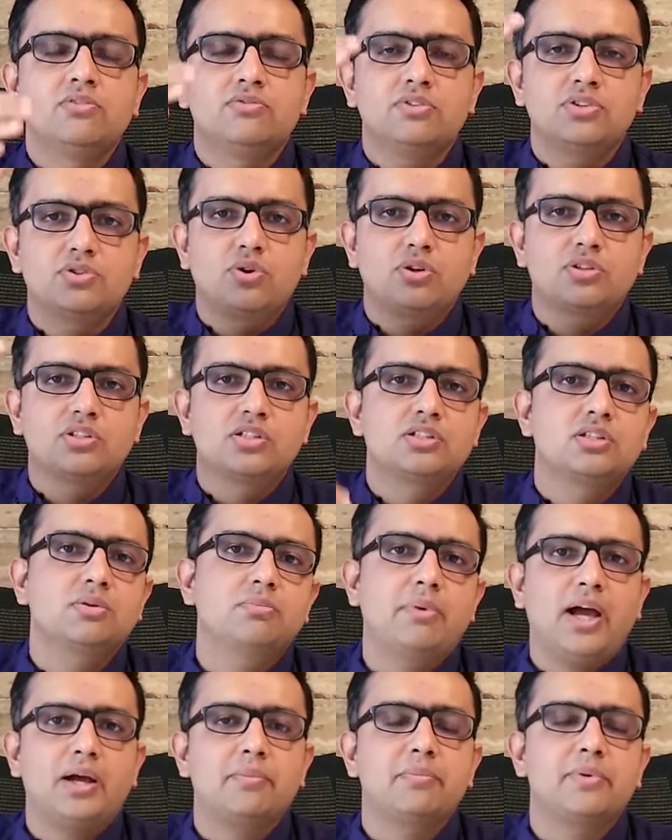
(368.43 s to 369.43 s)
which causes
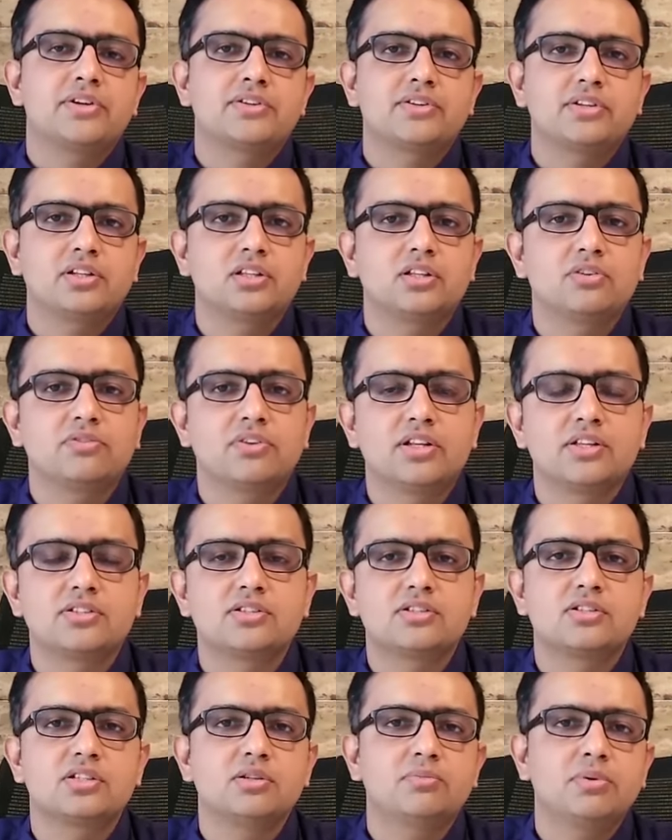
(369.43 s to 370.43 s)
the back pressure in the
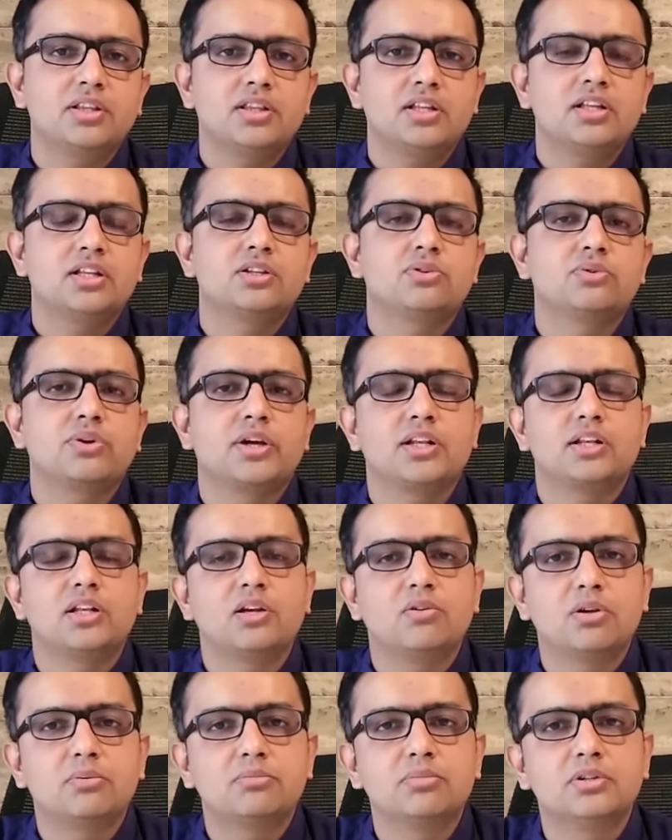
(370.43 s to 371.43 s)
venous system, and then you
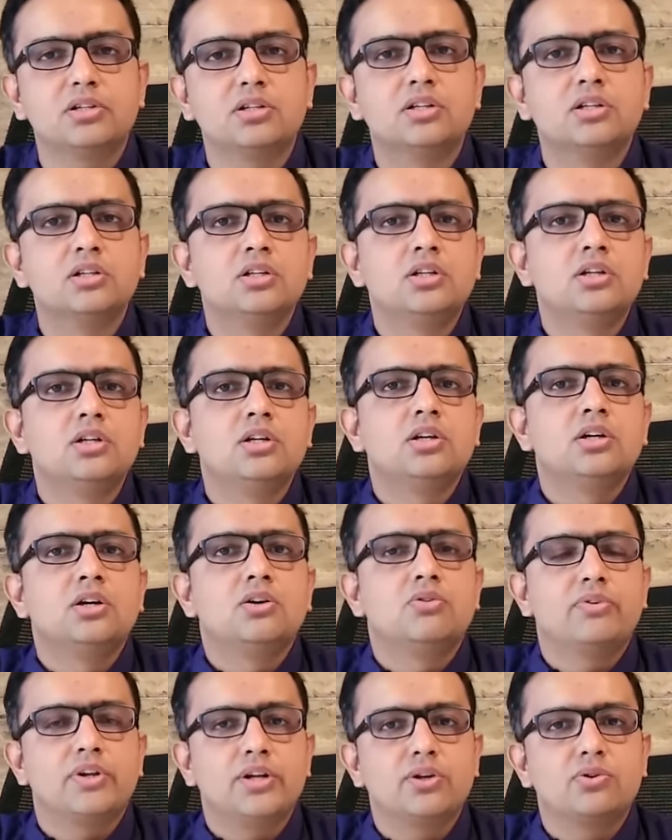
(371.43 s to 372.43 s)
can develop the
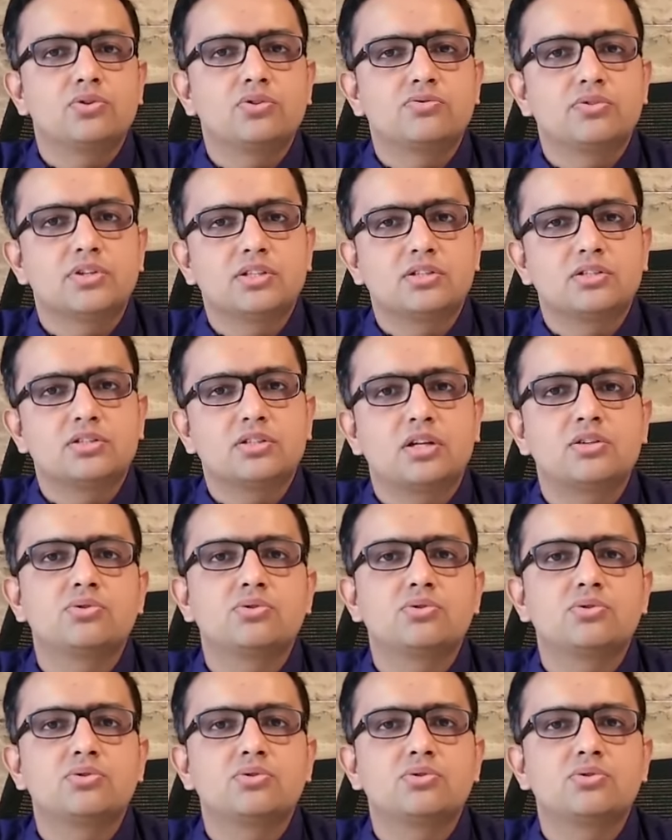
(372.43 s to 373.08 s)
varicose veins.